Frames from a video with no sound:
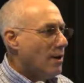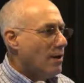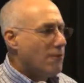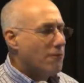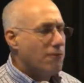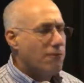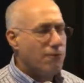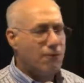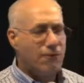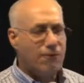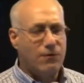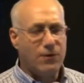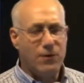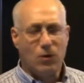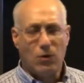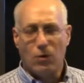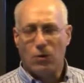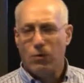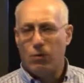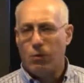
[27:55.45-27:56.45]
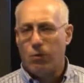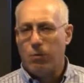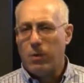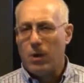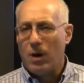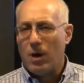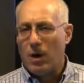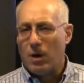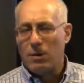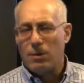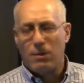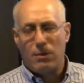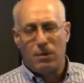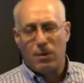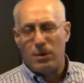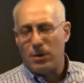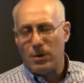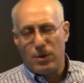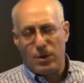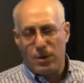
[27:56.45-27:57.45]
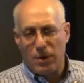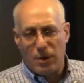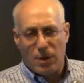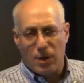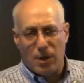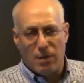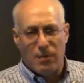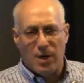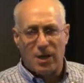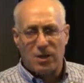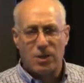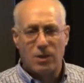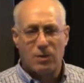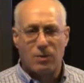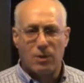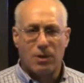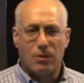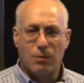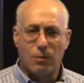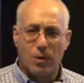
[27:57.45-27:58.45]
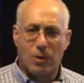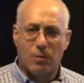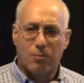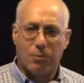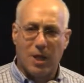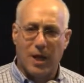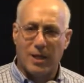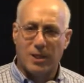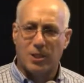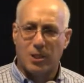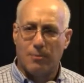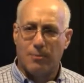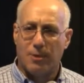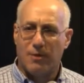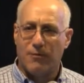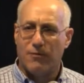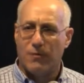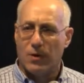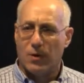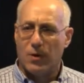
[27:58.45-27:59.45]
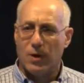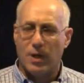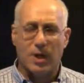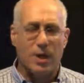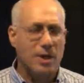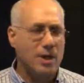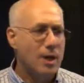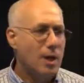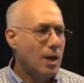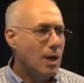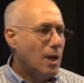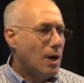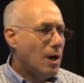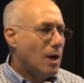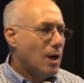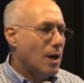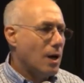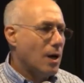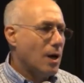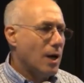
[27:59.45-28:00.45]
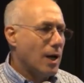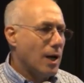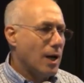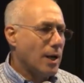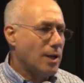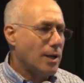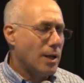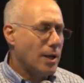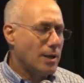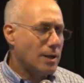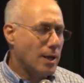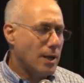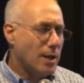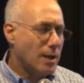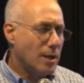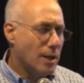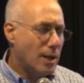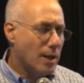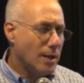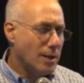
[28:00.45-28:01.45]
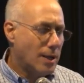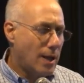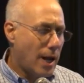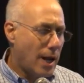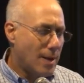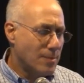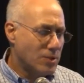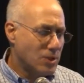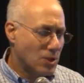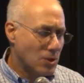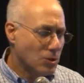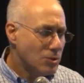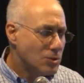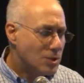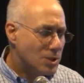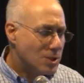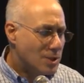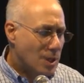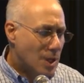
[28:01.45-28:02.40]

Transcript: filled, you can imagine, with, with blanks to be filled in and, and, and, and absolutes.